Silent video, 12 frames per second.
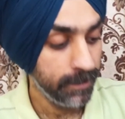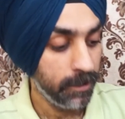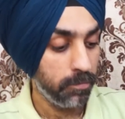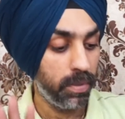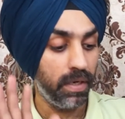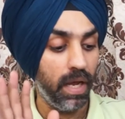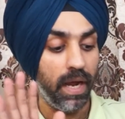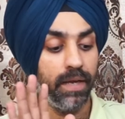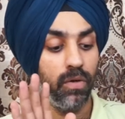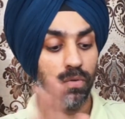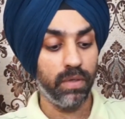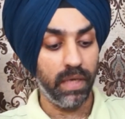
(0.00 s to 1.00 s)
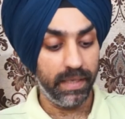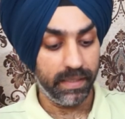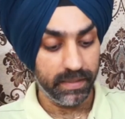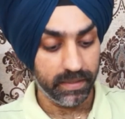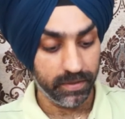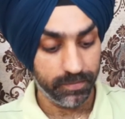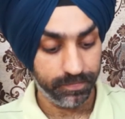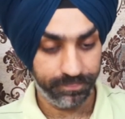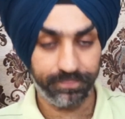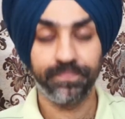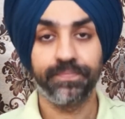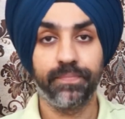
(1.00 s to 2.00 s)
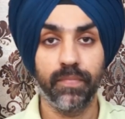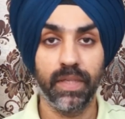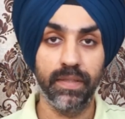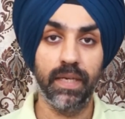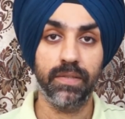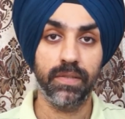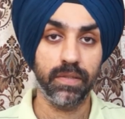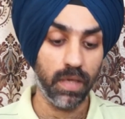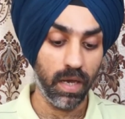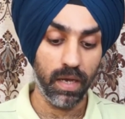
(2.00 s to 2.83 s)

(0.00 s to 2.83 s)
but I don't like it. Yes,